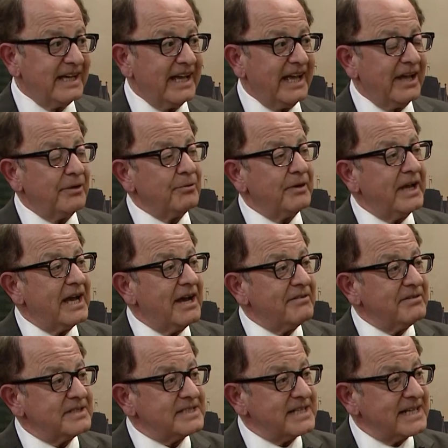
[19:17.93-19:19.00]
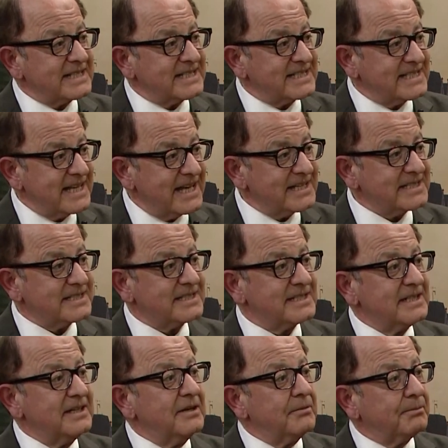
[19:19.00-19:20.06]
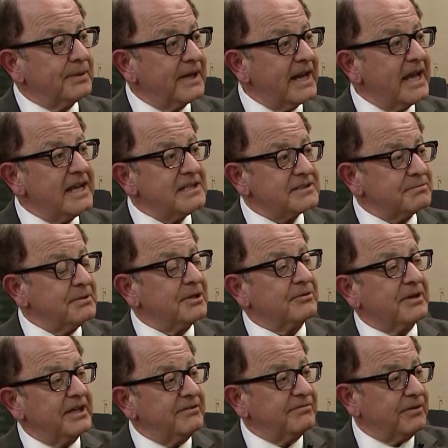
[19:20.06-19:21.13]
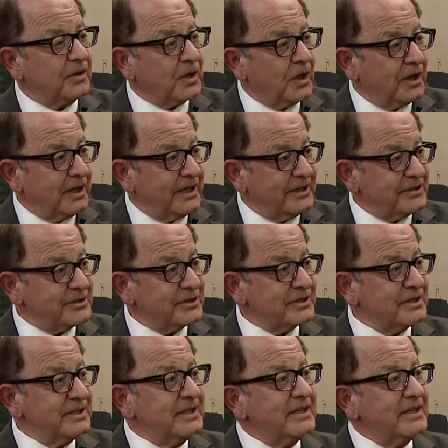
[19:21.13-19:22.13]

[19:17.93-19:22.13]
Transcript: and we have a success placement rate for college